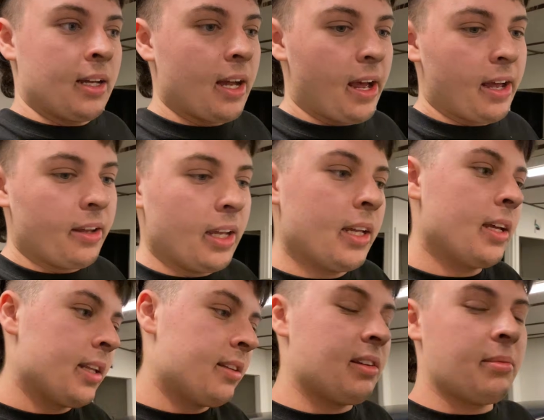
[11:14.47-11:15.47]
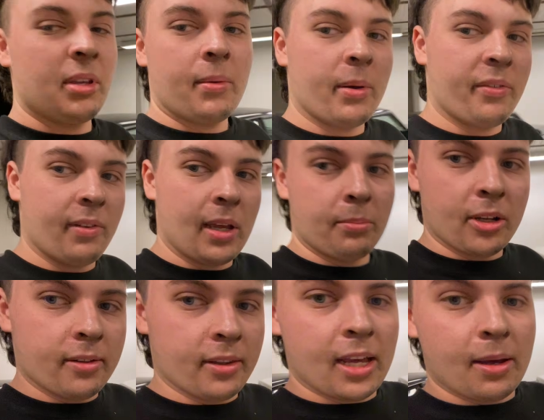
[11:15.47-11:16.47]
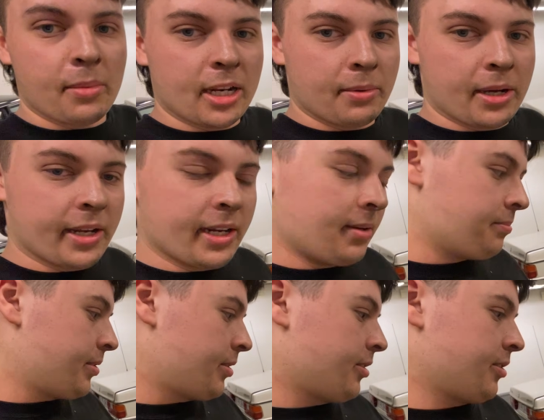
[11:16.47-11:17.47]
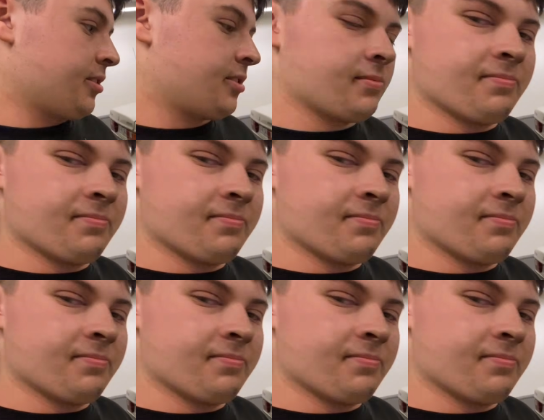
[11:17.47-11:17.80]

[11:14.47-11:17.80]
At the same time, I'm not that mad about it, because